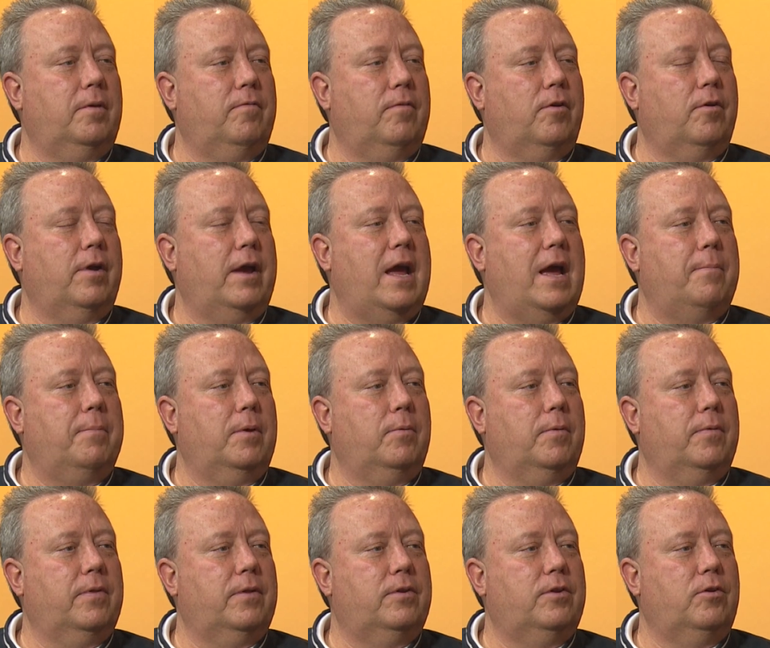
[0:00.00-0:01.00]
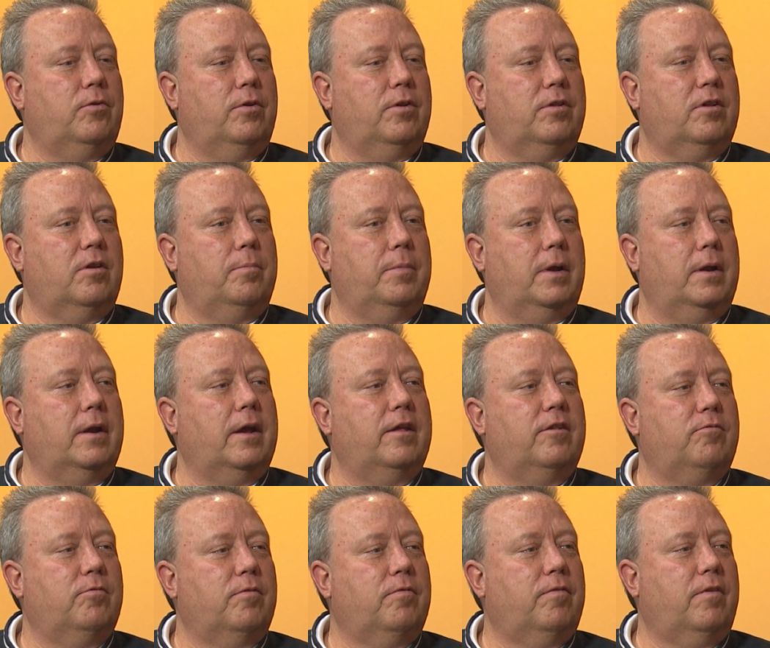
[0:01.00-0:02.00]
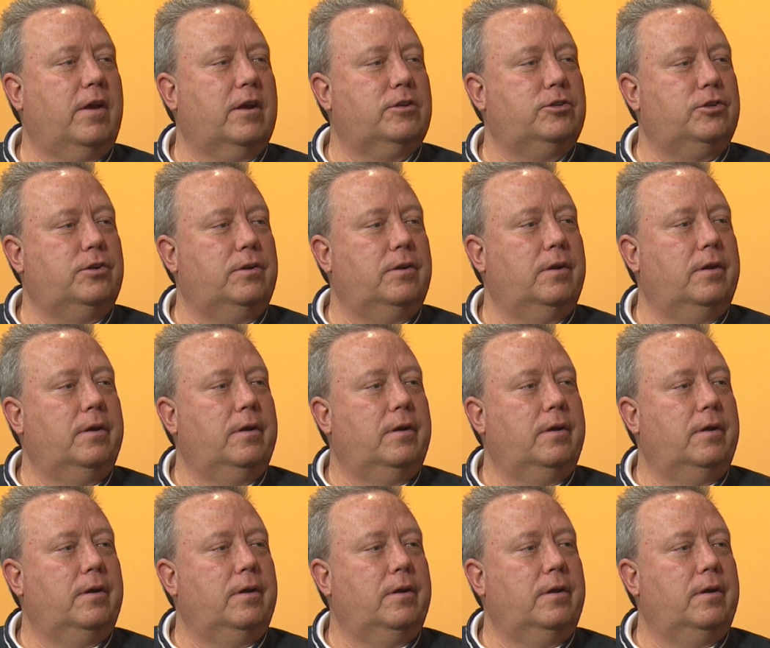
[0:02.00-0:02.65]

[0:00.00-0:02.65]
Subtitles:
be very happy with it too. It's going to be a nice reflection